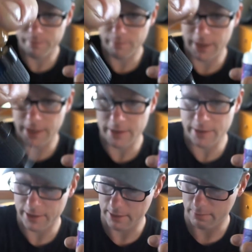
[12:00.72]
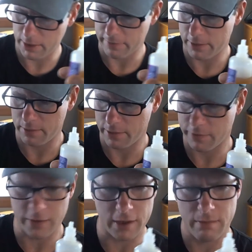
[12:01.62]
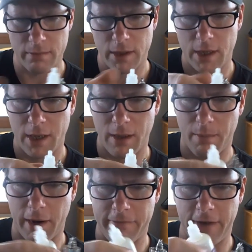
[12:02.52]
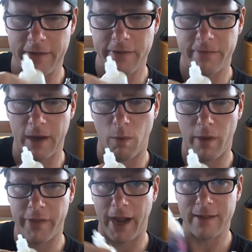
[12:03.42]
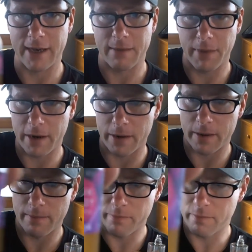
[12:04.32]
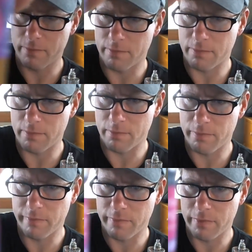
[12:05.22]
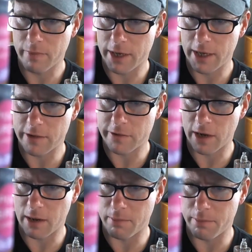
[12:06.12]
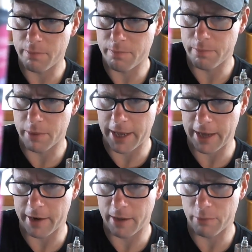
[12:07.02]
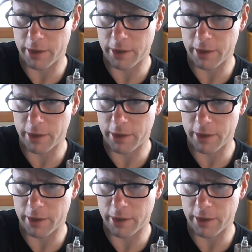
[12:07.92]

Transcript: and uh, whatever, it's good. But I finally found one that I like better. It's uh, banana nut bread